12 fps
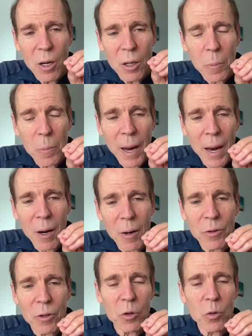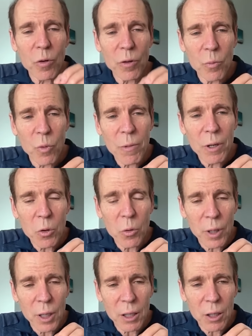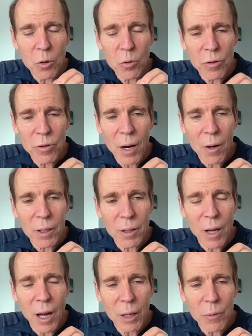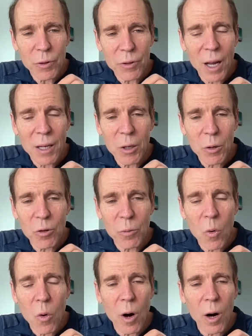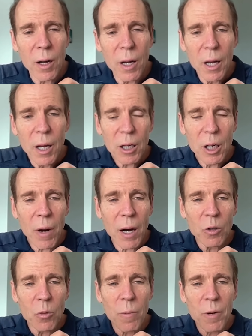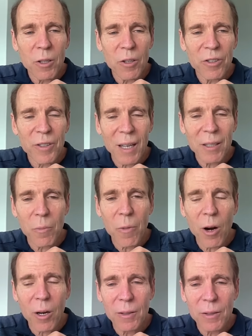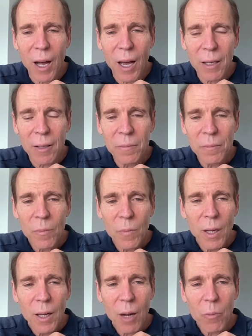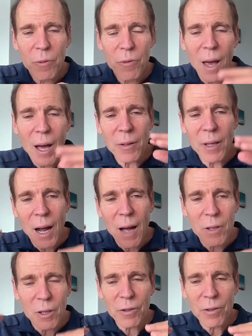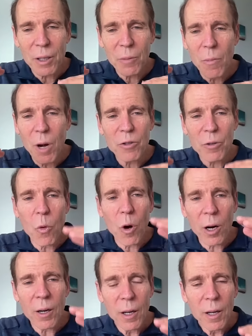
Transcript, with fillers: compared to women who were eating a nutritarian diet for 10 years or more compared to women on the standard American diet. And we found that obviously much more